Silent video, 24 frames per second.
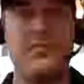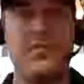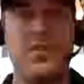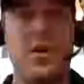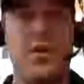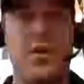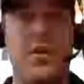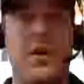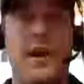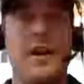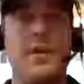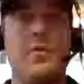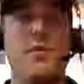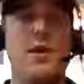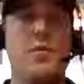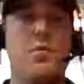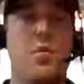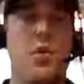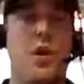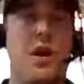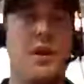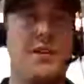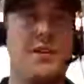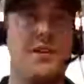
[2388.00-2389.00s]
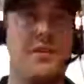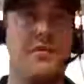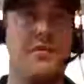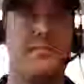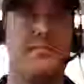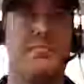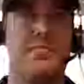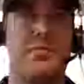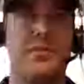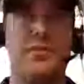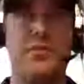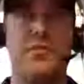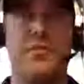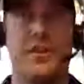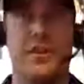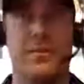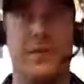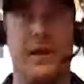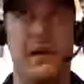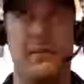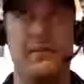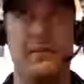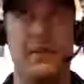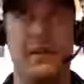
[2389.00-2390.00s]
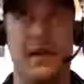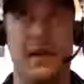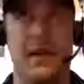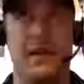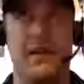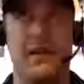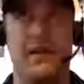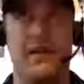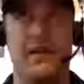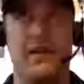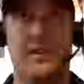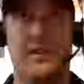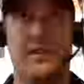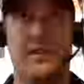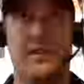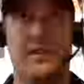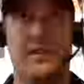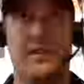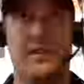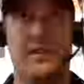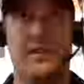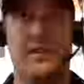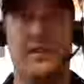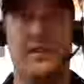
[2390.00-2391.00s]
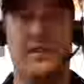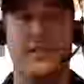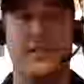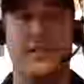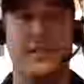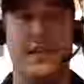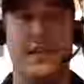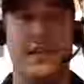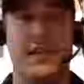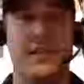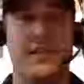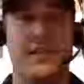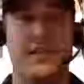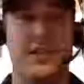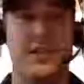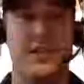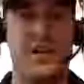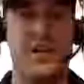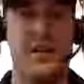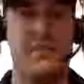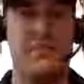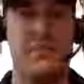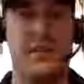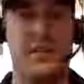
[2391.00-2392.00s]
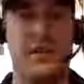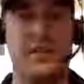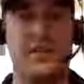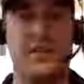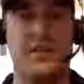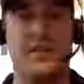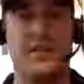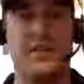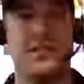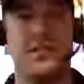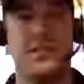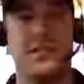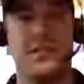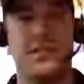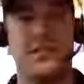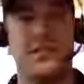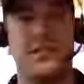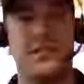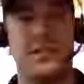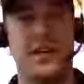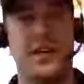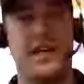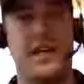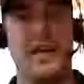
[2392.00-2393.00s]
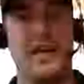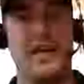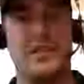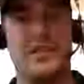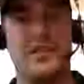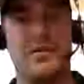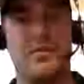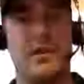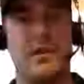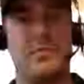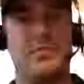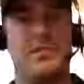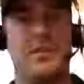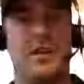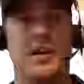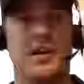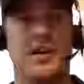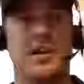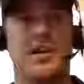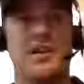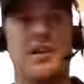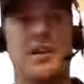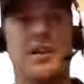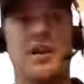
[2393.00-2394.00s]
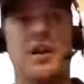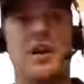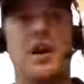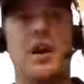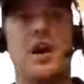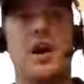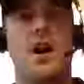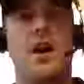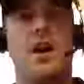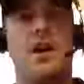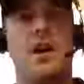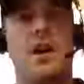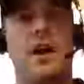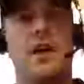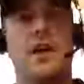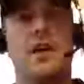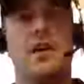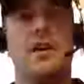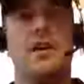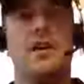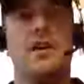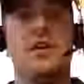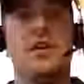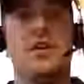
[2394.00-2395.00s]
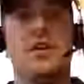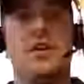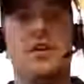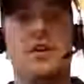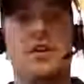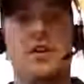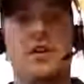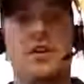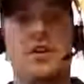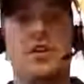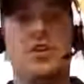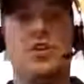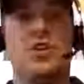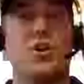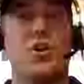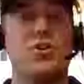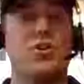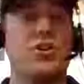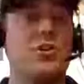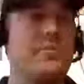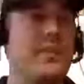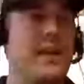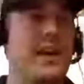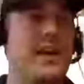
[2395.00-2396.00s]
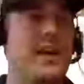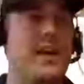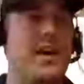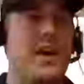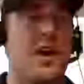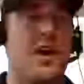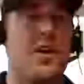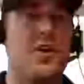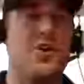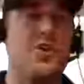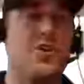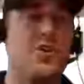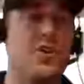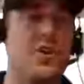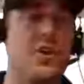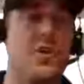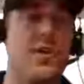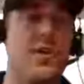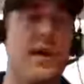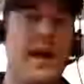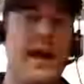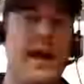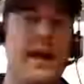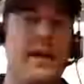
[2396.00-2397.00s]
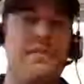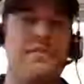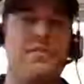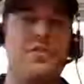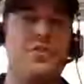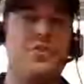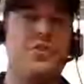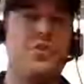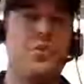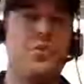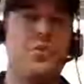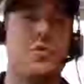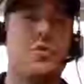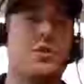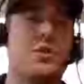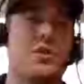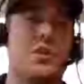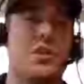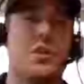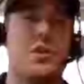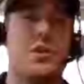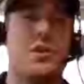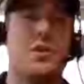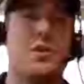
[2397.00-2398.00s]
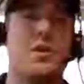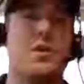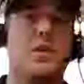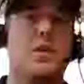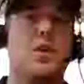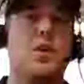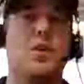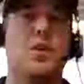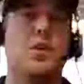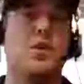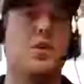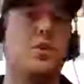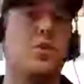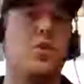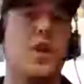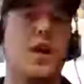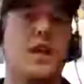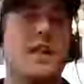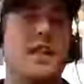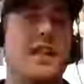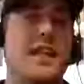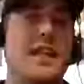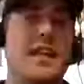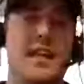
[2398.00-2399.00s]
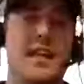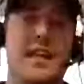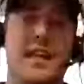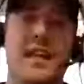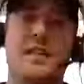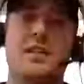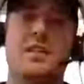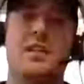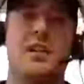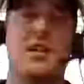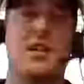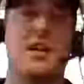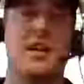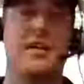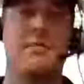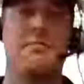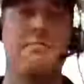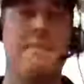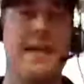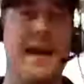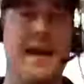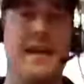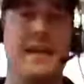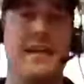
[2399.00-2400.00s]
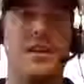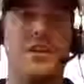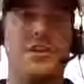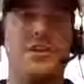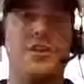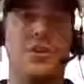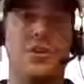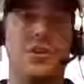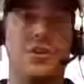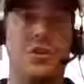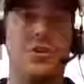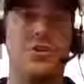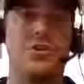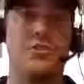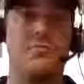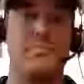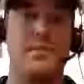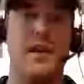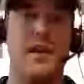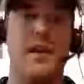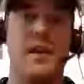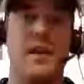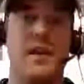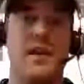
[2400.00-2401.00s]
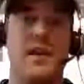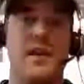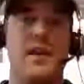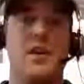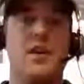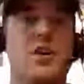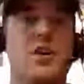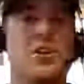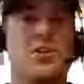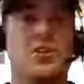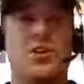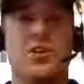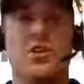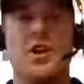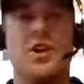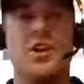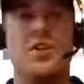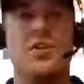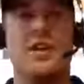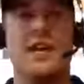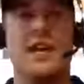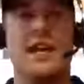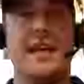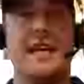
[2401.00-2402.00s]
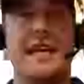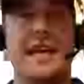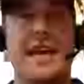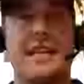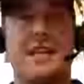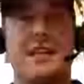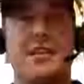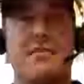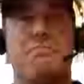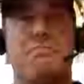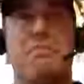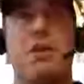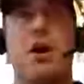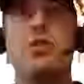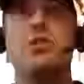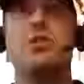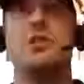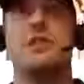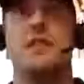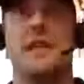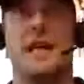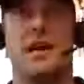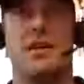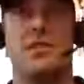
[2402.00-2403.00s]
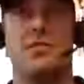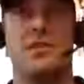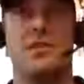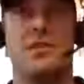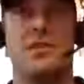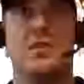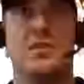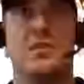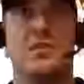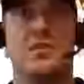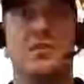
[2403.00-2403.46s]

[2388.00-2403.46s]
Or anyone want to improve their website? Say yes in the chat box. Say yes to website. All right. Social media. Do you have the tools to quickly and easily manage your social media so that you can get the posts out?